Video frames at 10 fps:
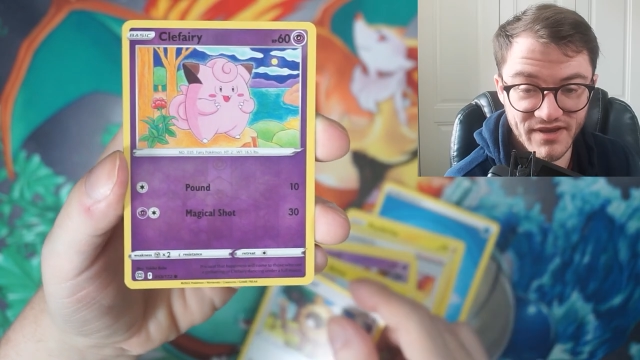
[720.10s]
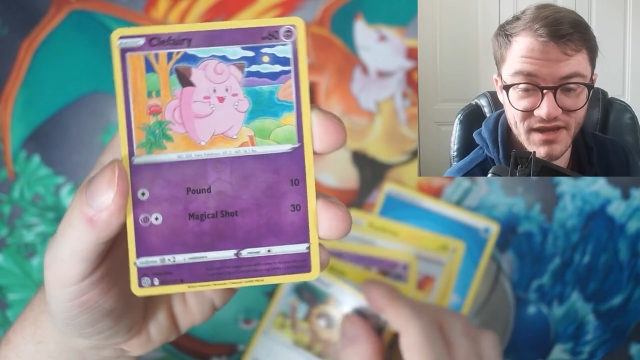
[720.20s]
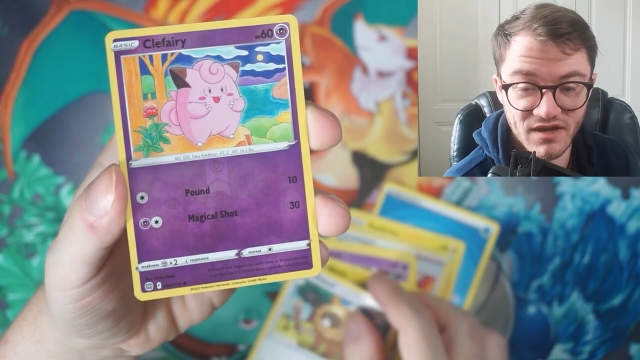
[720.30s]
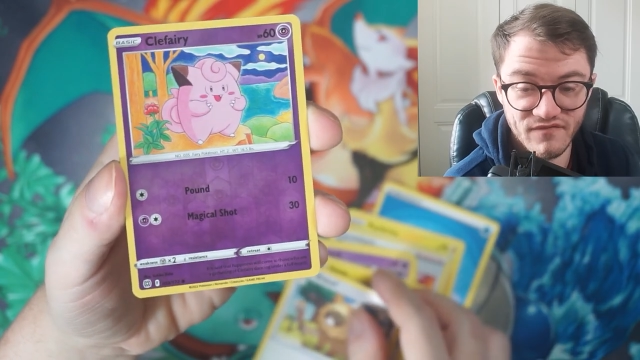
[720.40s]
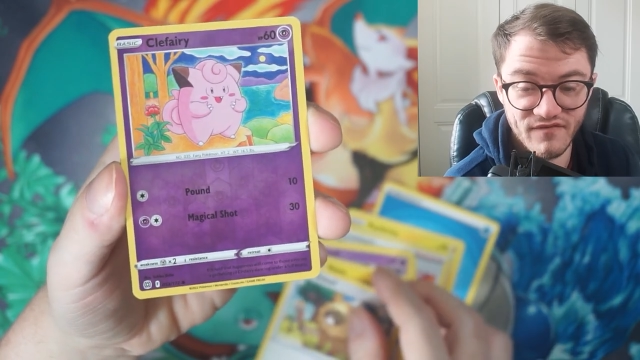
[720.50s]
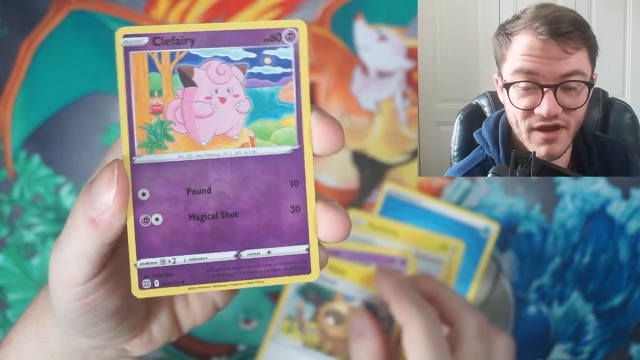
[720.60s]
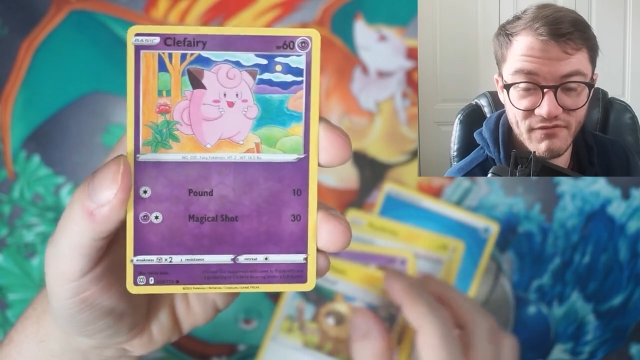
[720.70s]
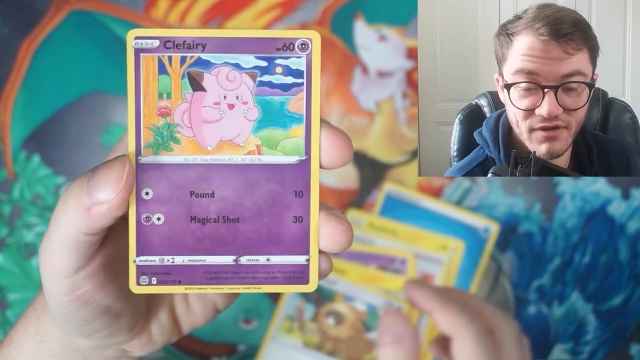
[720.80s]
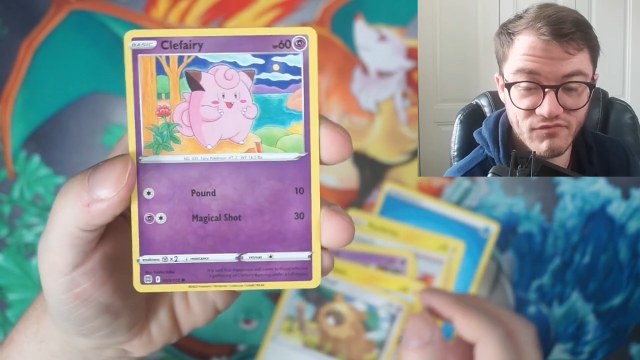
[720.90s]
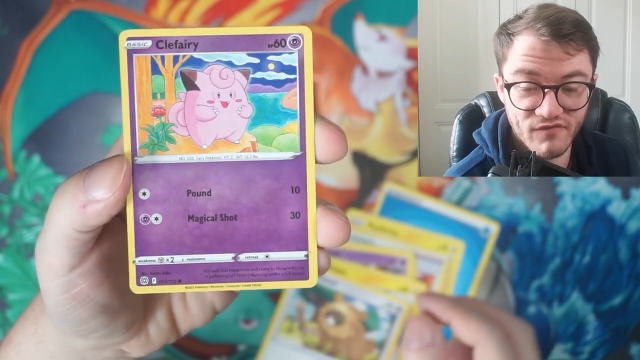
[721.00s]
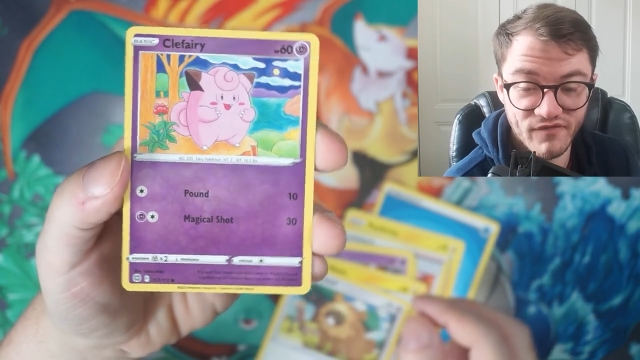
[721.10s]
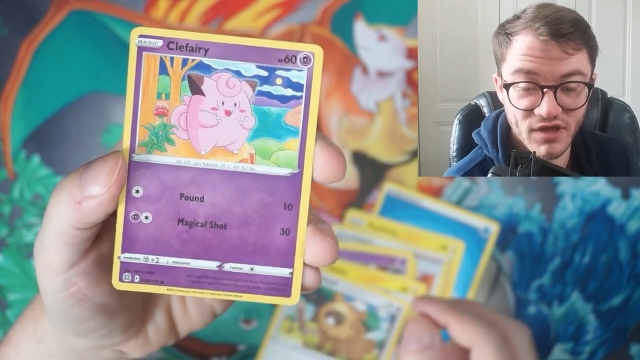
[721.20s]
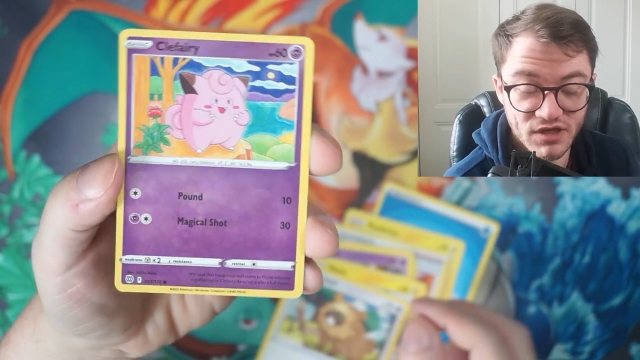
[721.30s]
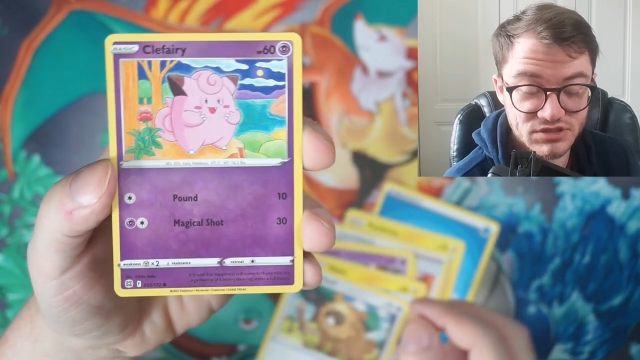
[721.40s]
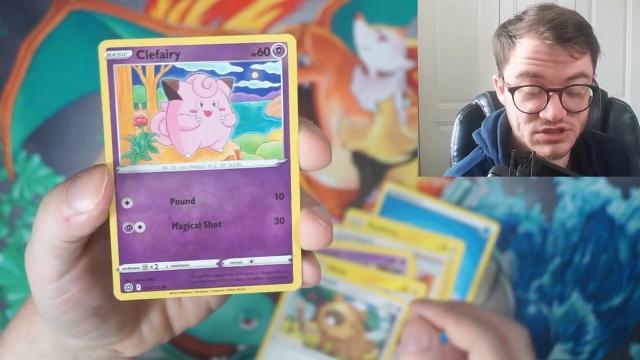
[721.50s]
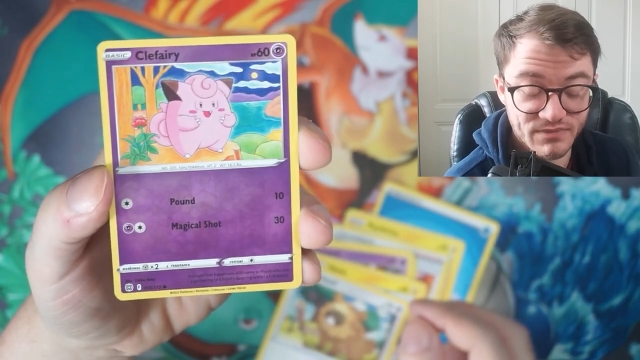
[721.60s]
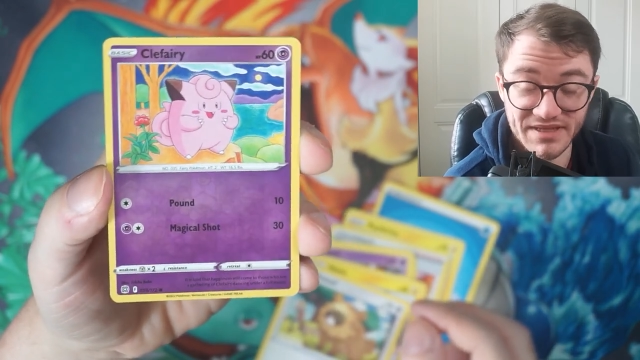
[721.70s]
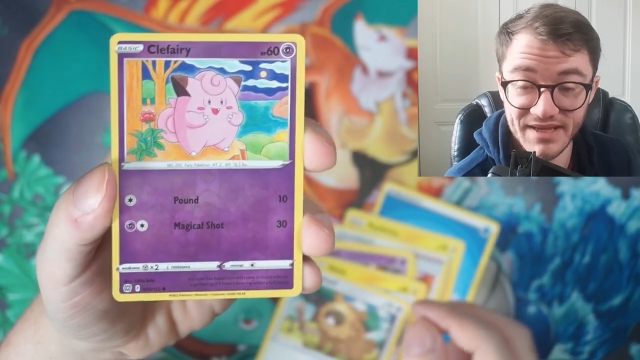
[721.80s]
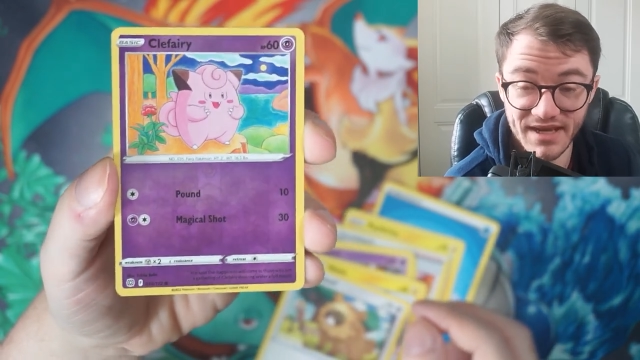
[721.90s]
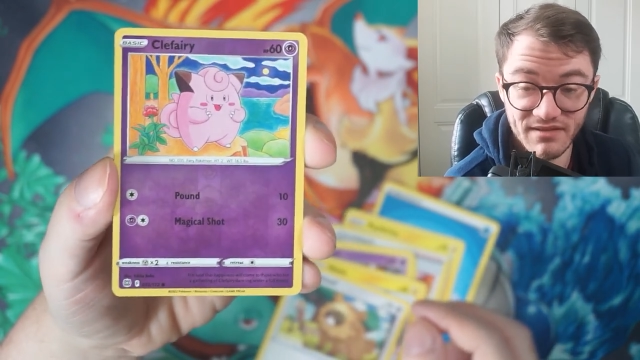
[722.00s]
a Clefairy reverse, so we
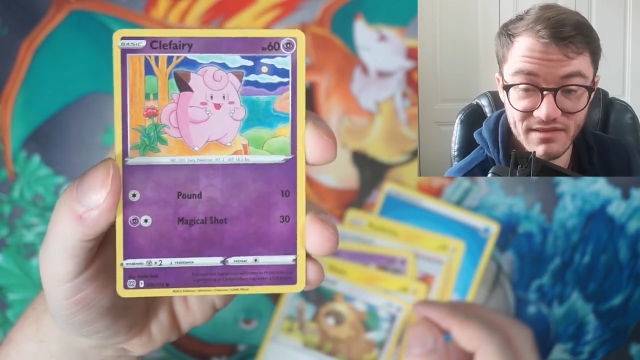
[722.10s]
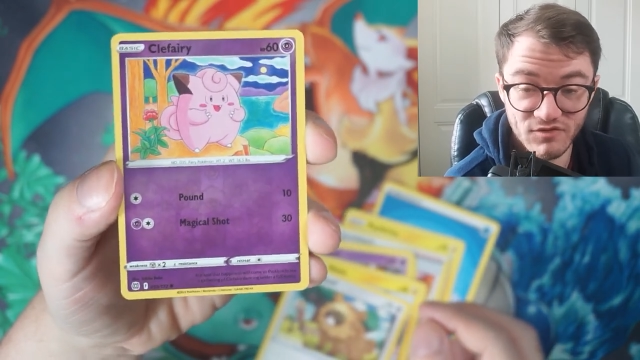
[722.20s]
didn't get anything